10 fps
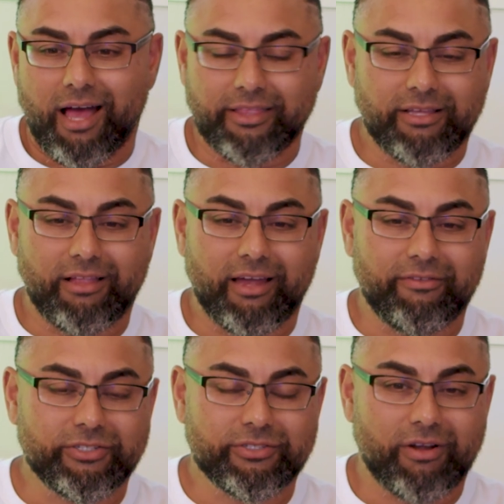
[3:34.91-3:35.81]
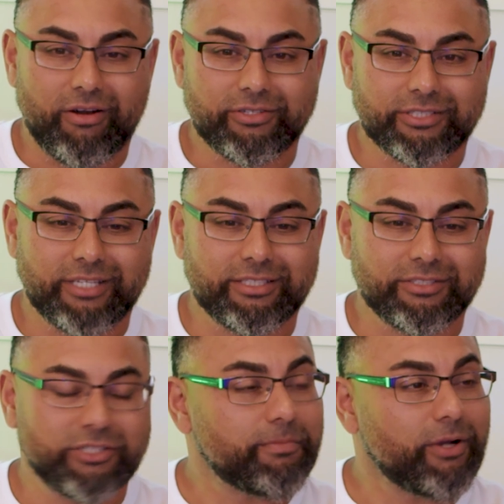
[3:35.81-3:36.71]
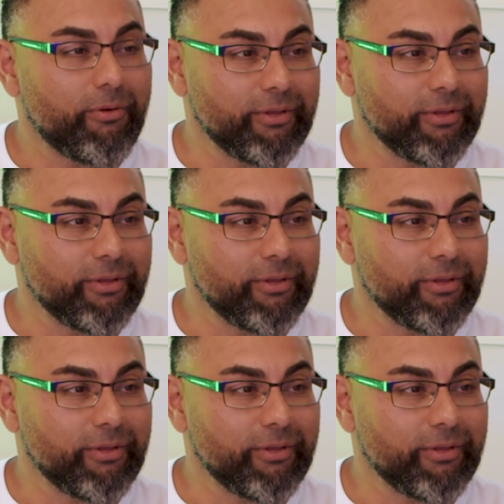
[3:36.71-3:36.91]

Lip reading: I think a lot of our success has just been our